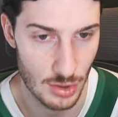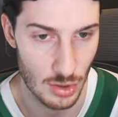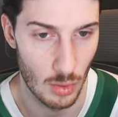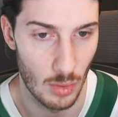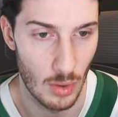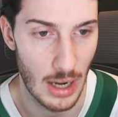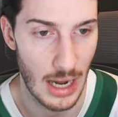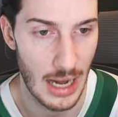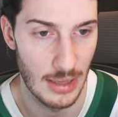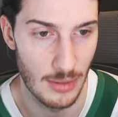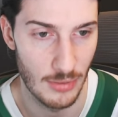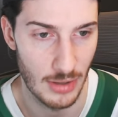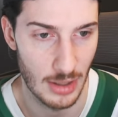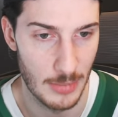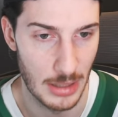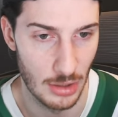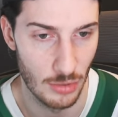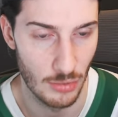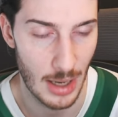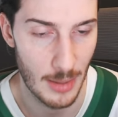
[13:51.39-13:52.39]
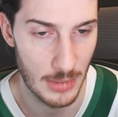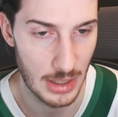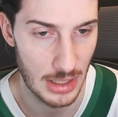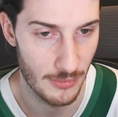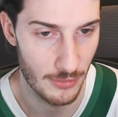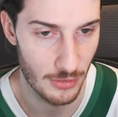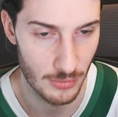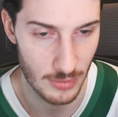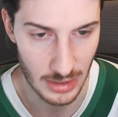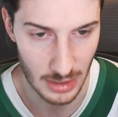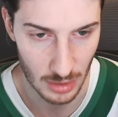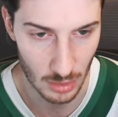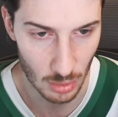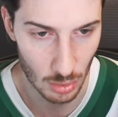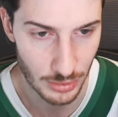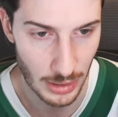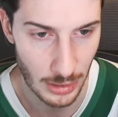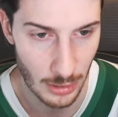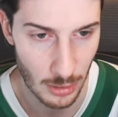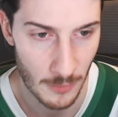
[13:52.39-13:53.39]
So highly recommend grabbing him if you need a
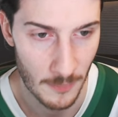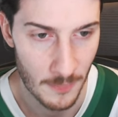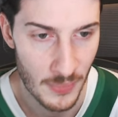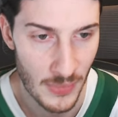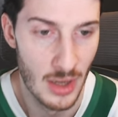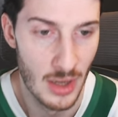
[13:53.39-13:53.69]
goaltender.